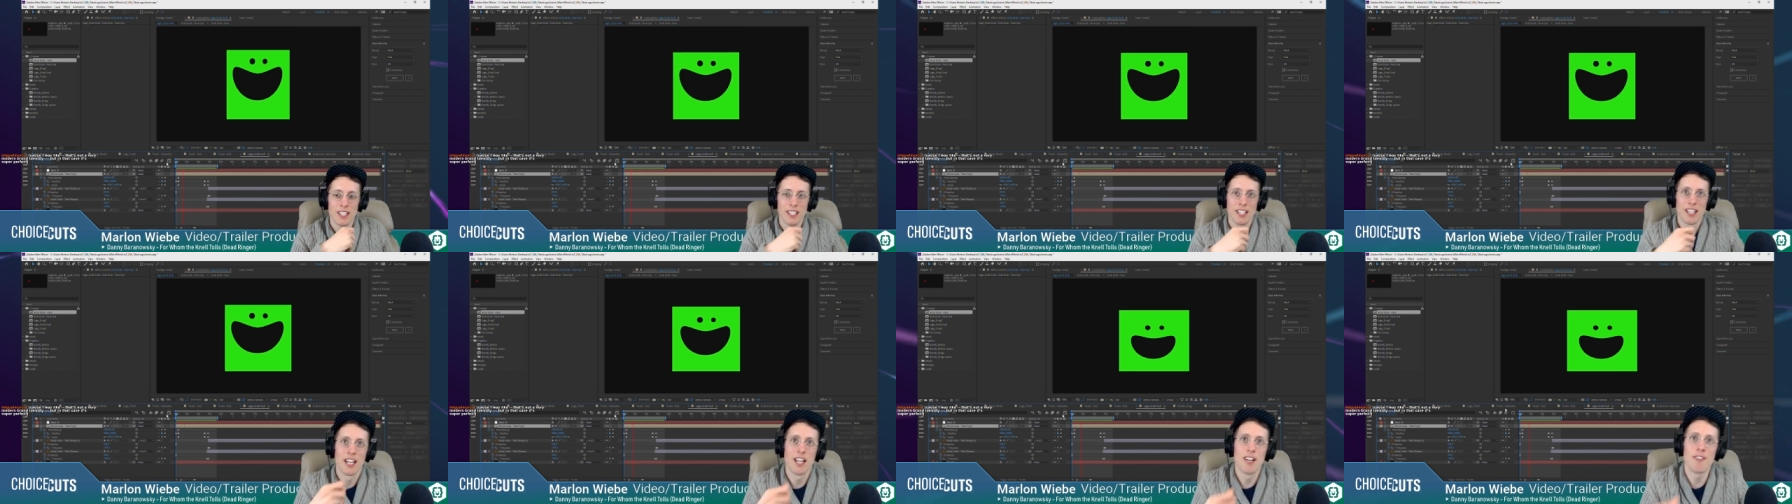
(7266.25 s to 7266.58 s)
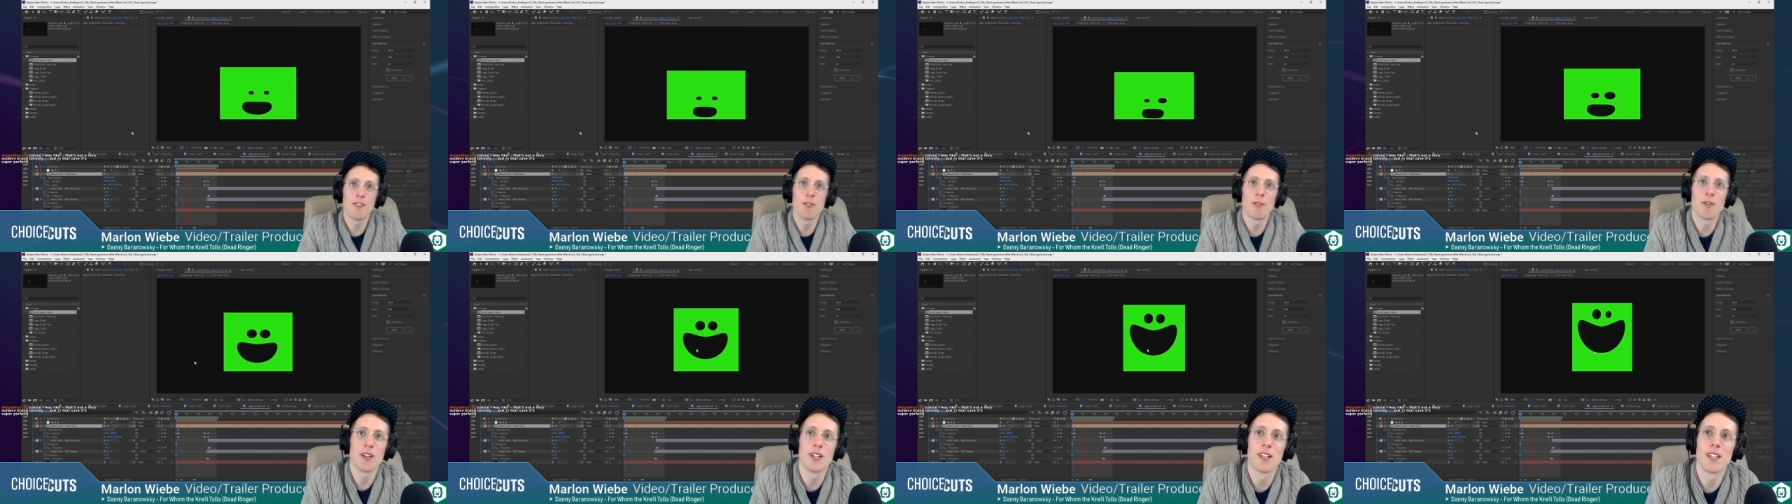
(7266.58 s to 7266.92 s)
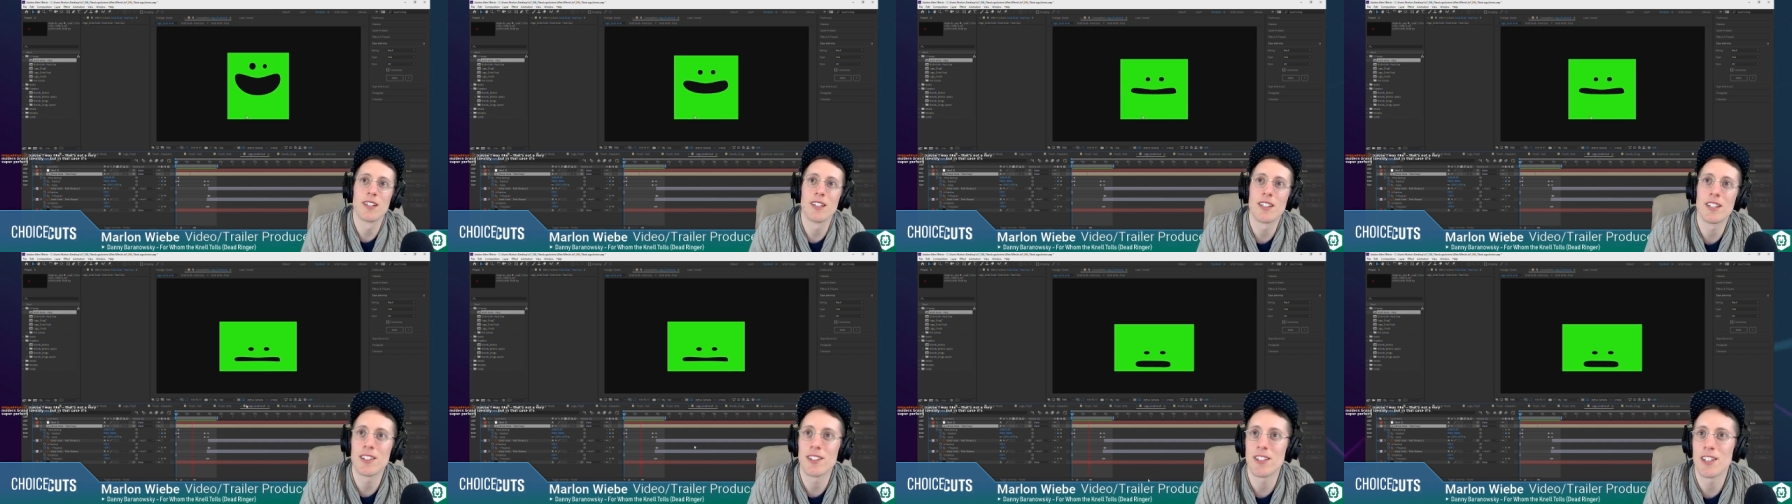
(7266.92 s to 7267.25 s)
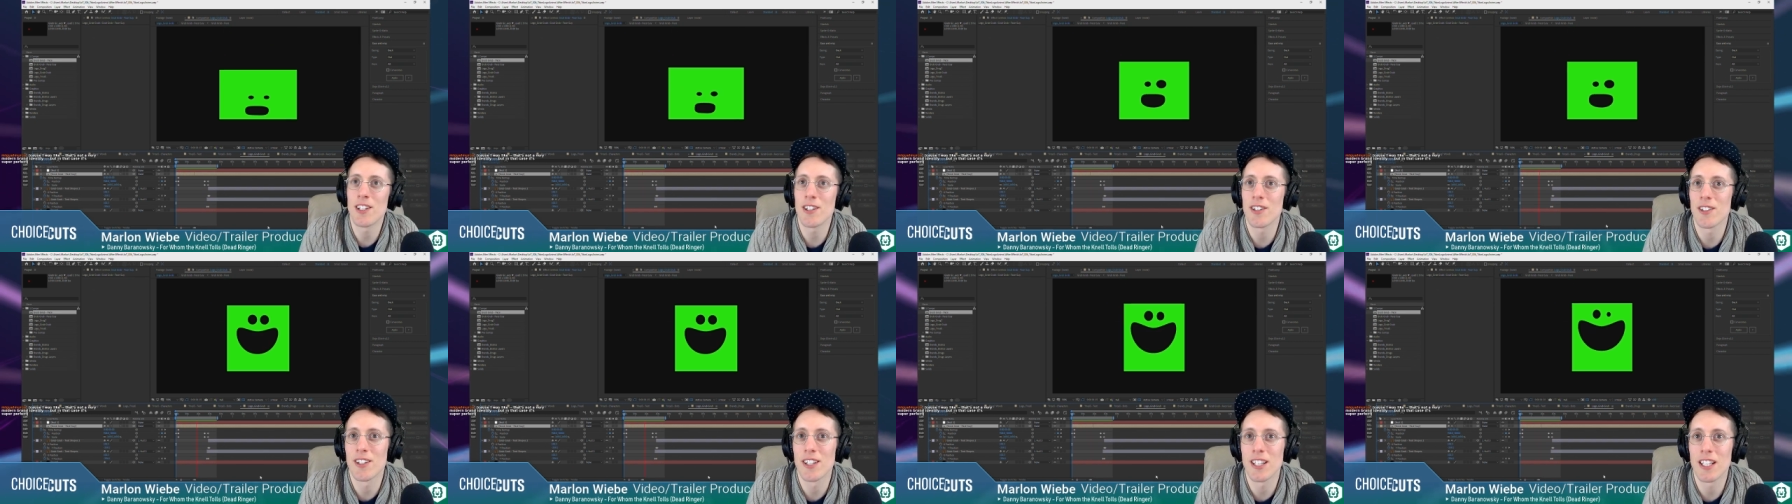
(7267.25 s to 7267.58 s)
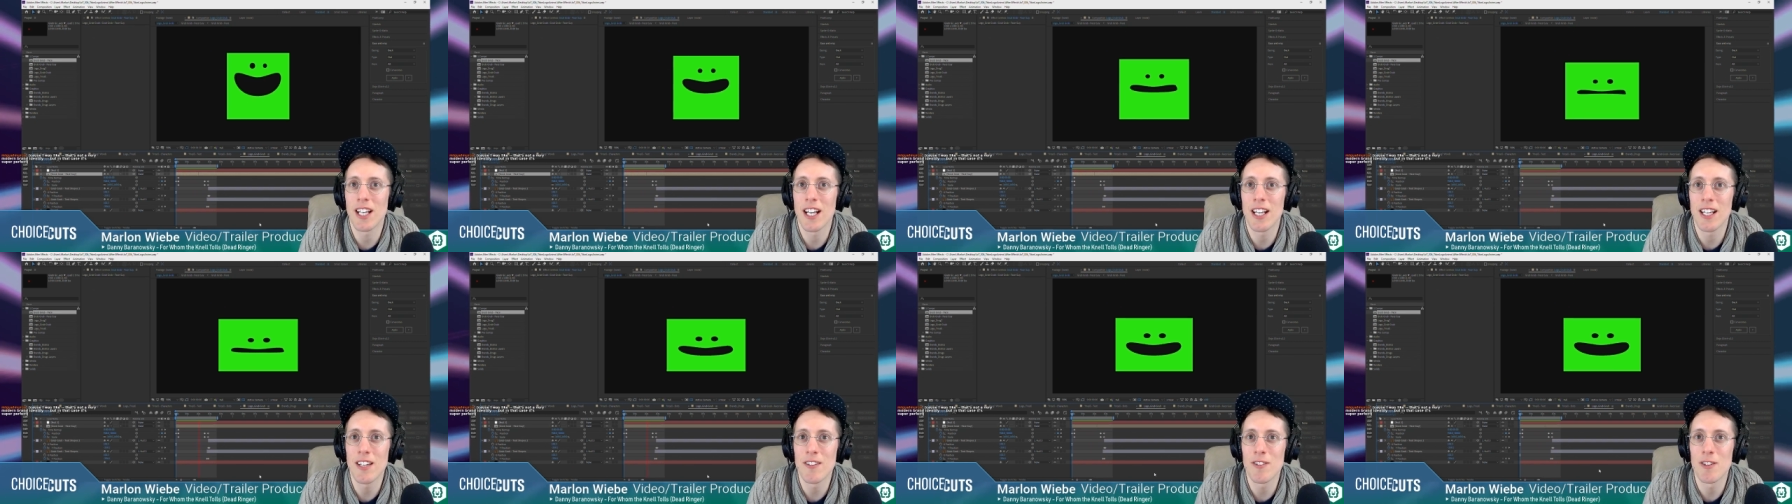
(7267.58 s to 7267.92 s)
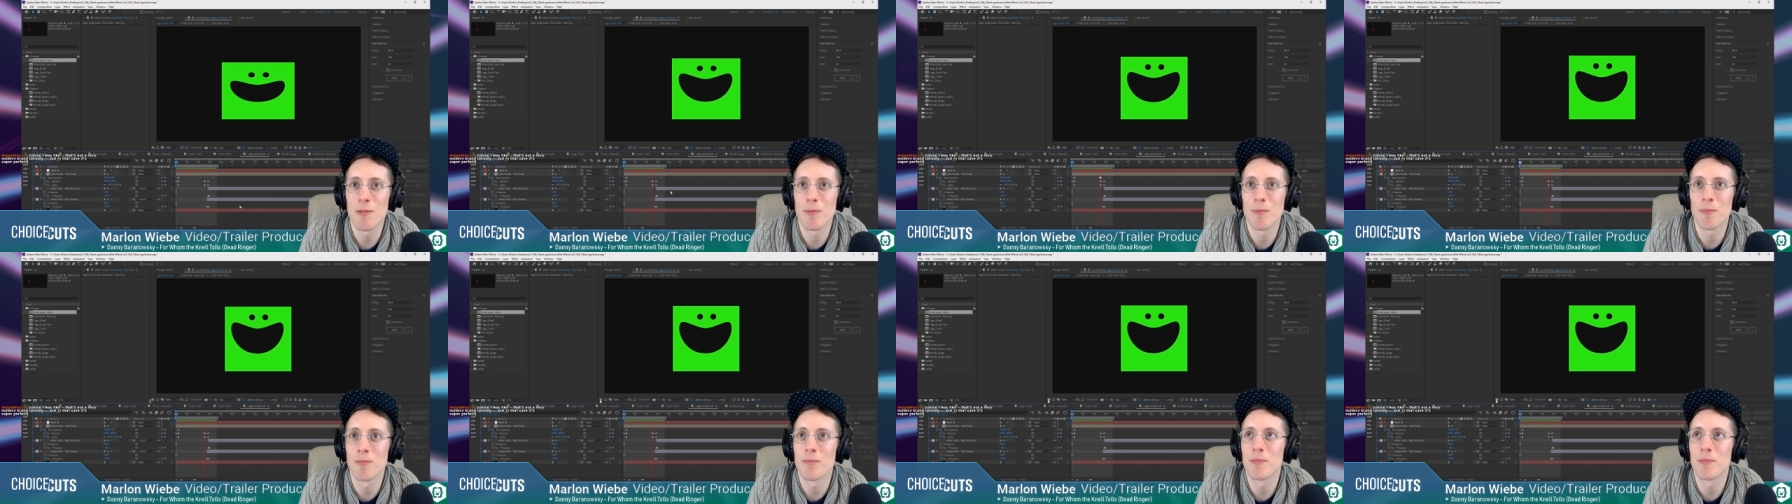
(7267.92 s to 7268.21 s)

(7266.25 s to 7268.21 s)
And if you want to hear, like, I give you